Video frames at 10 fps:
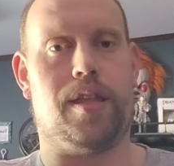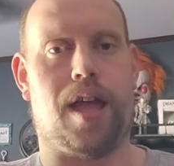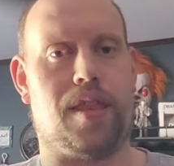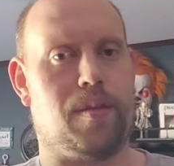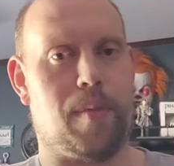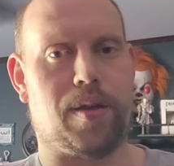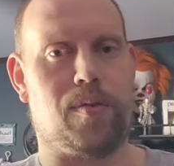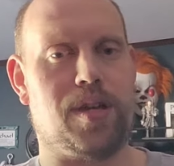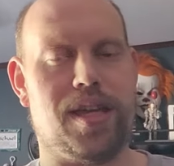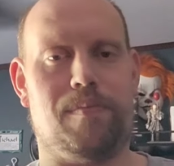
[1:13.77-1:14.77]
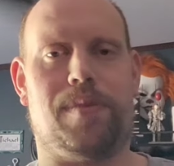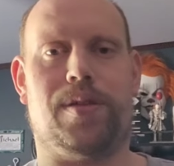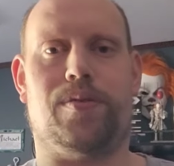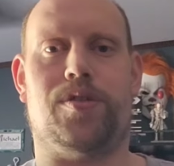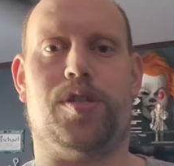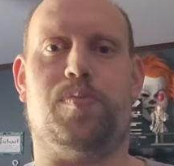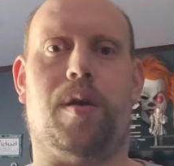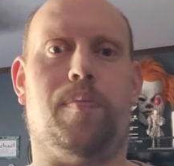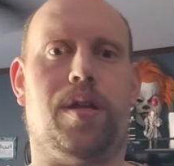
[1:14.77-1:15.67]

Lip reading: not the Michael Keaton Beetlejuice, but